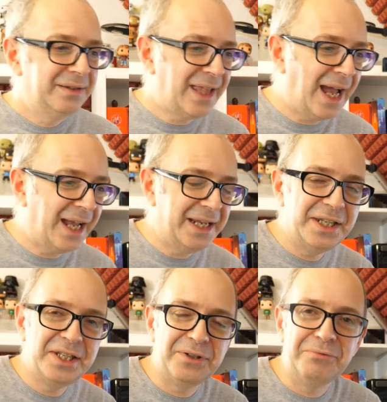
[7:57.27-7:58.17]
That
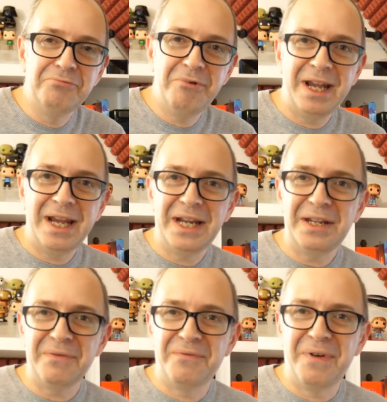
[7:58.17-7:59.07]
is
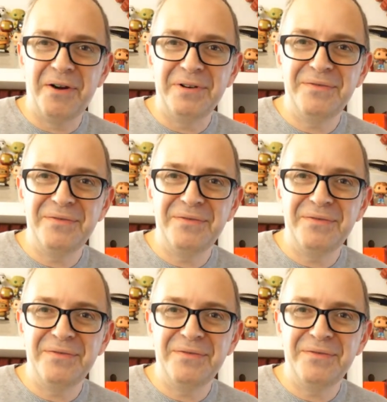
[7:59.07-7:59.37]
really very,